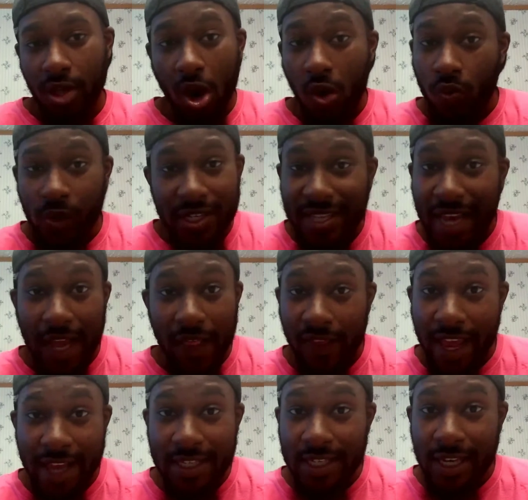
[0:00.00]
don't
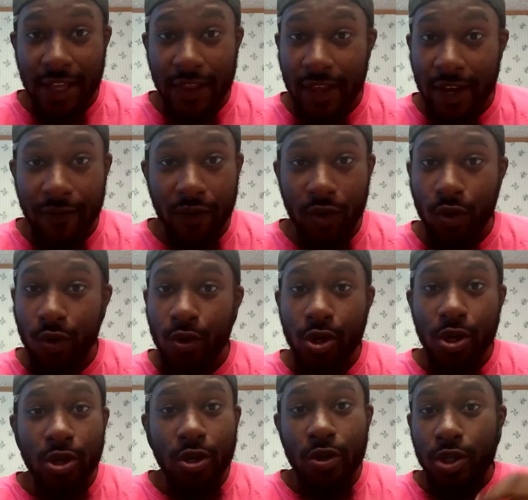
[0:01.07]
retaliate to their
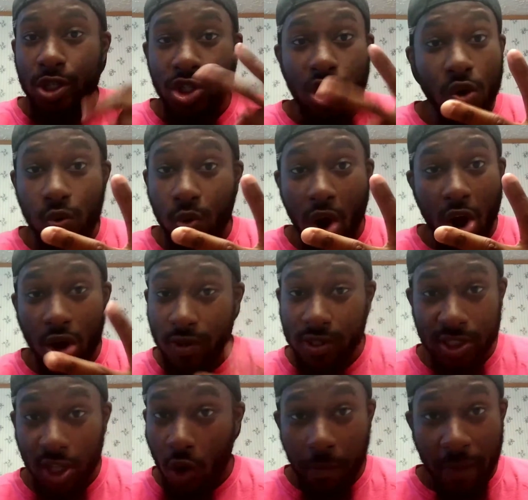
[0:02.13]
level two
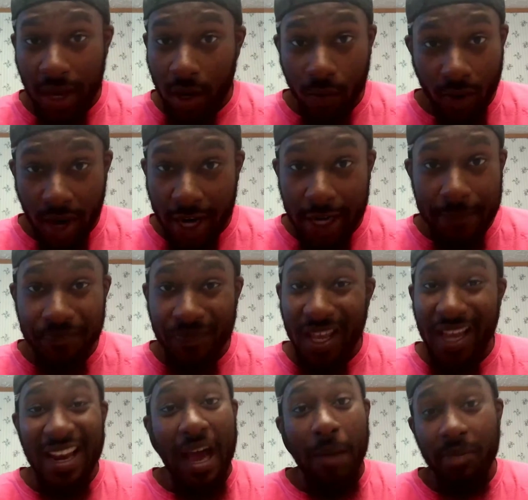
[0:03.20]
wrongs don't make a right,
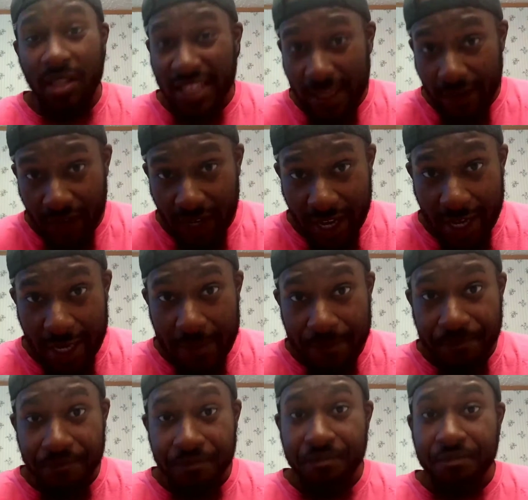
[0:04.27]
and I believe in
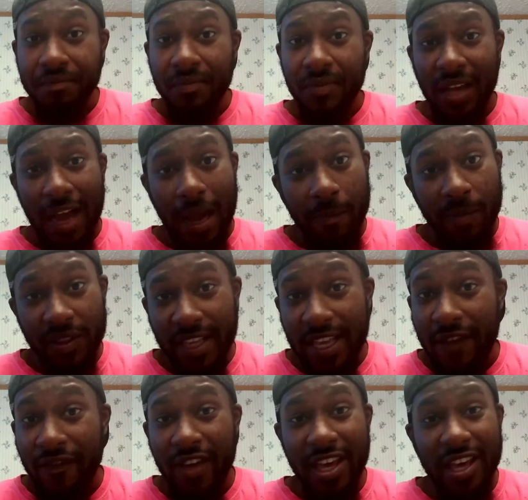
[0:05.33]
that. I
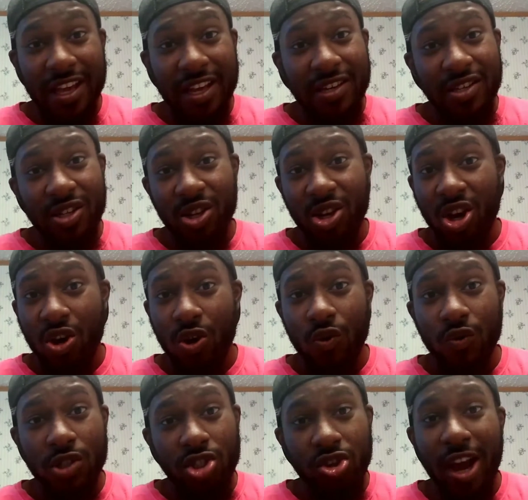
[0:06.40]
believe in, you
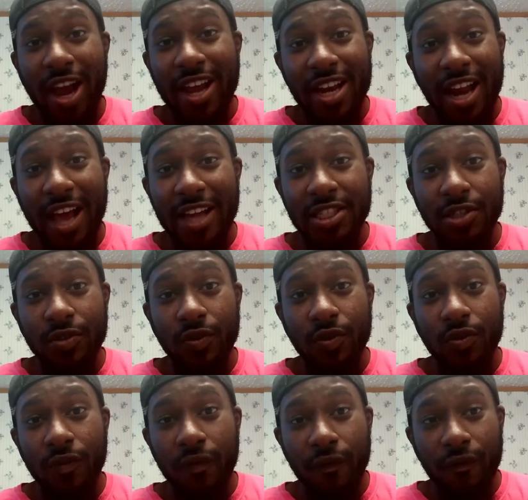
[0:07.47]
know, trying not
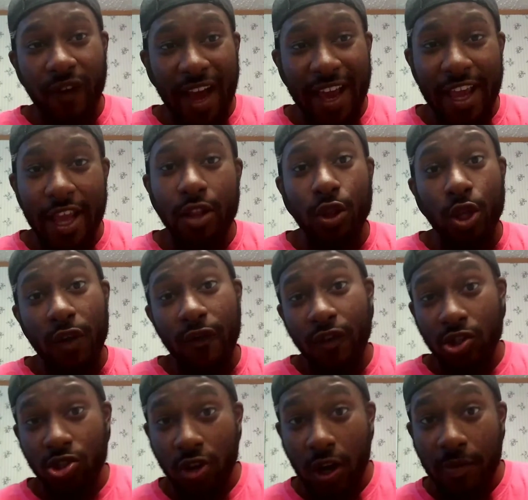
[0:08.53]
to fight and
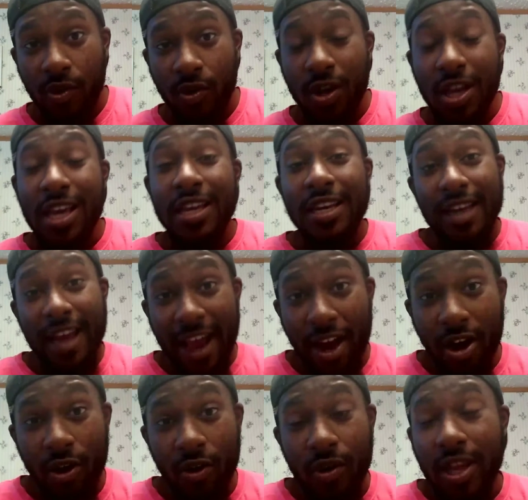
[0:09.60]
look for trouble.
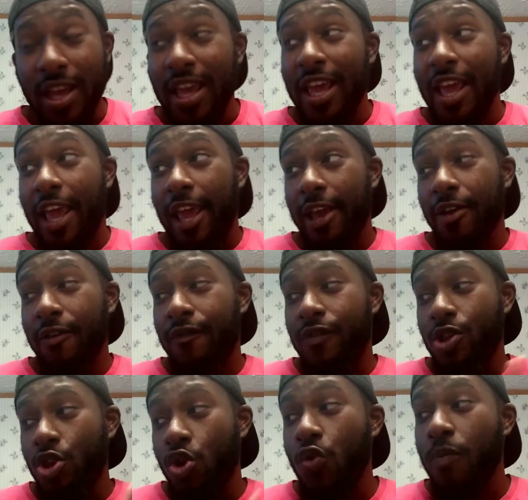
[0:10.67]
Now,
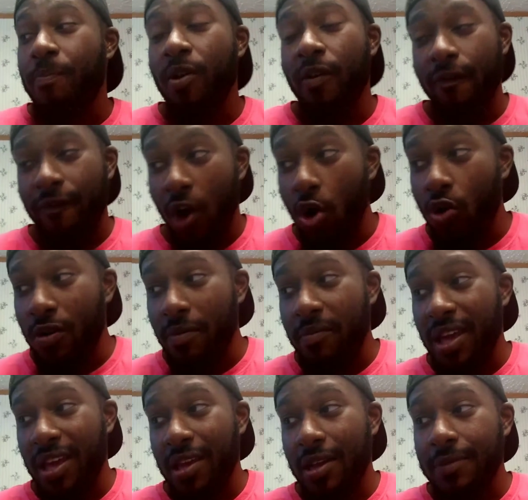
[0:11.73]
if you provoke
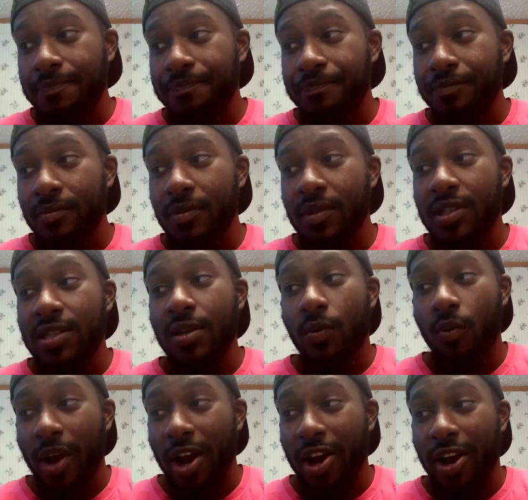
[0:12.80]
me
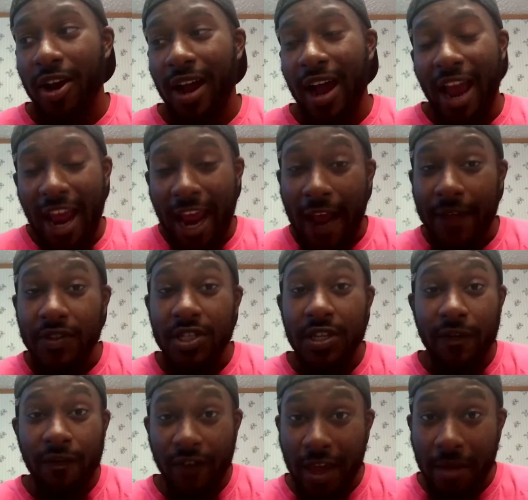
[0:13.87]
to where I have
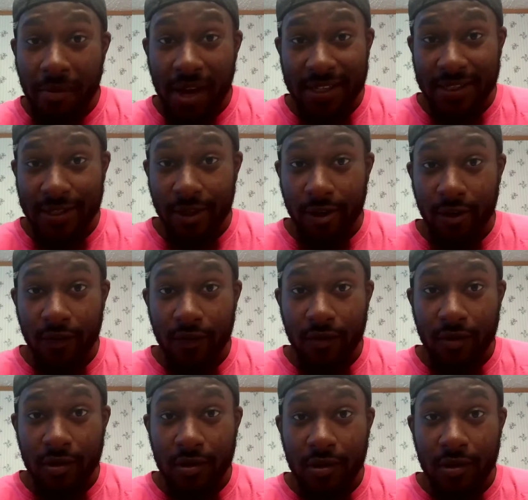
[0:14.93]
to defend myself,